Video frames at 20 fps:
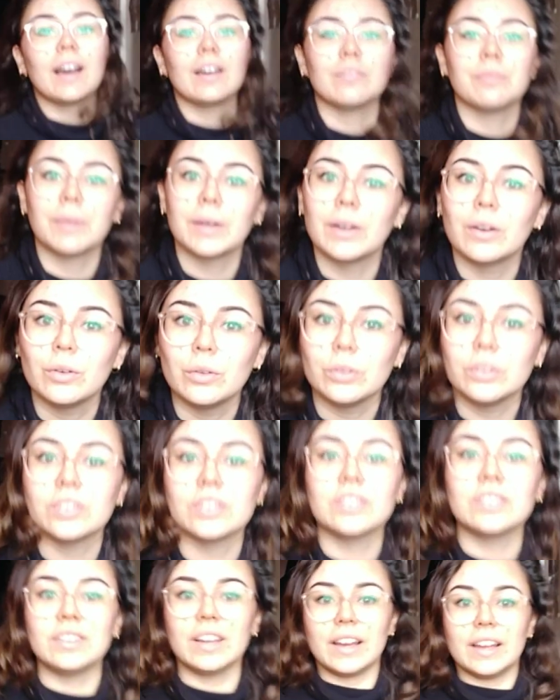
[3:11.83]
have my
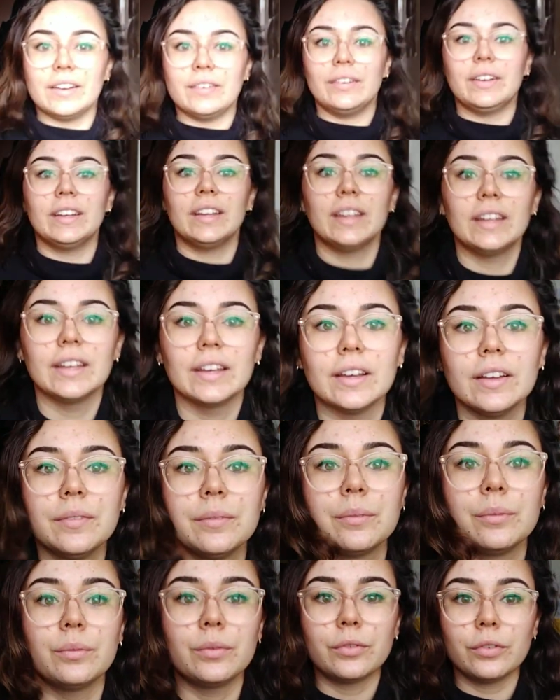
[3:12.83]
old diary here
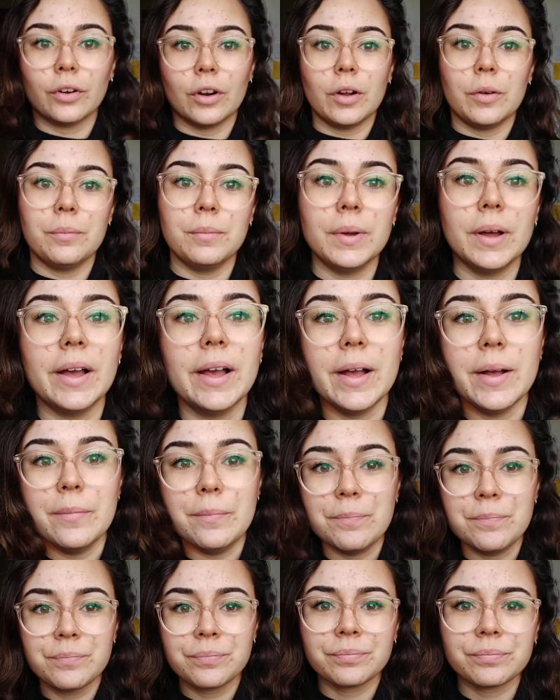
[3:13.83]
from
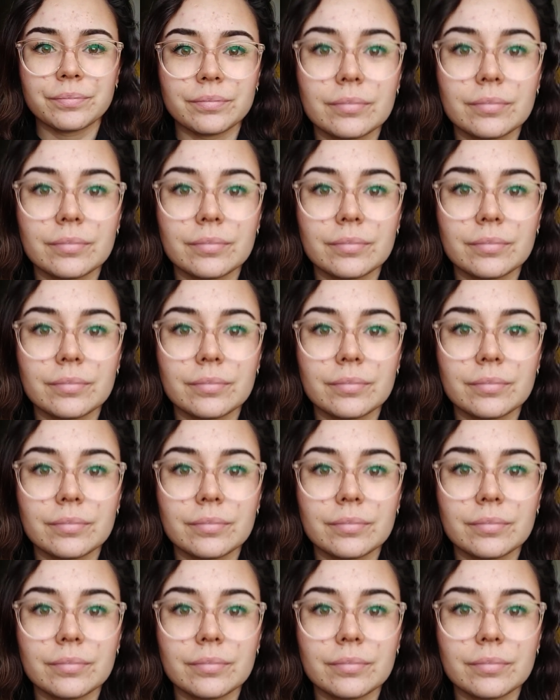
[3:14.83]
um,